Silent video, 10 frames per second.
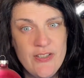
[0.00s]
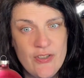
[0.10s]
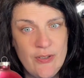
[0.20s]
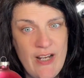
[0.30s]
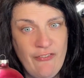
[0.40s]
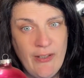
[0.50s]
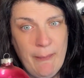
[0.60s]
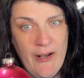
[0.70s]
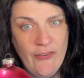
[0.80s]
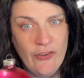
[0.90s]
so definitely
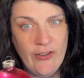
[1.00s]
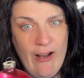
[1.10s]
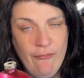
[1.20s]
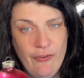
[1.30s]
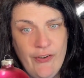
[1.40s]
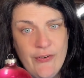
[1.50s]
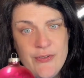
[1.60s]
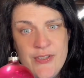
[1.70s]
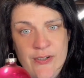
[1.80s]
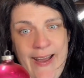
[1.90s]
be on the lookout for
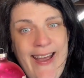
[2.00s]
those.